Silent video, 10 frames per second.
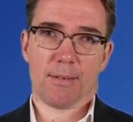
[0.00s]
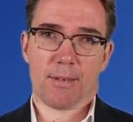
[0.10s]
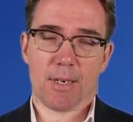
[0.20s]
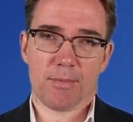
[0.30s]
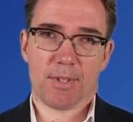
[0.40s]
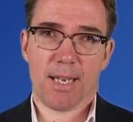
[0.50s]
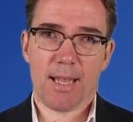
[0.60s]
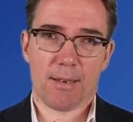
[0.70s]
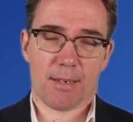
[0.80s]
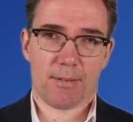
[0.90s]
come
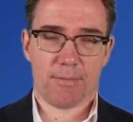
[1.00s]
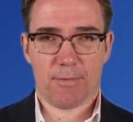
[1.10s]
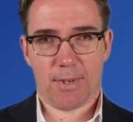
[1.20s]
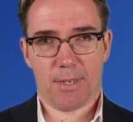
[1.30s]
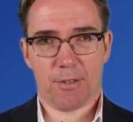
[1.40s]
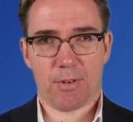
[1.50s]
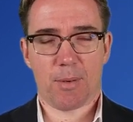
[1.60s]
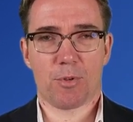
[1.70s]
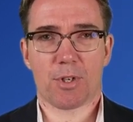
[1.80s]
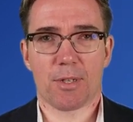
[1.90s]
together in the
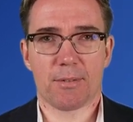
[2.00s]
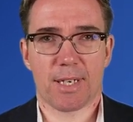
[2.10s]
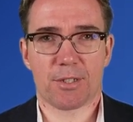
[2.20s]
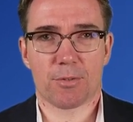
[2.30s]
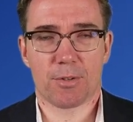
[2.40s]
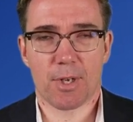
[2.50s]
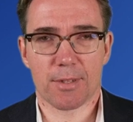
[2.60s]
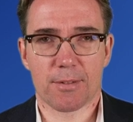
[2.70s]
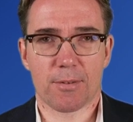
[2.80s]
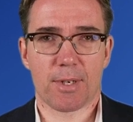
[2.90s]
tribal context or
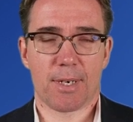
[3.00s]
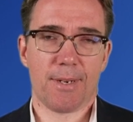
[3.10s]
not, or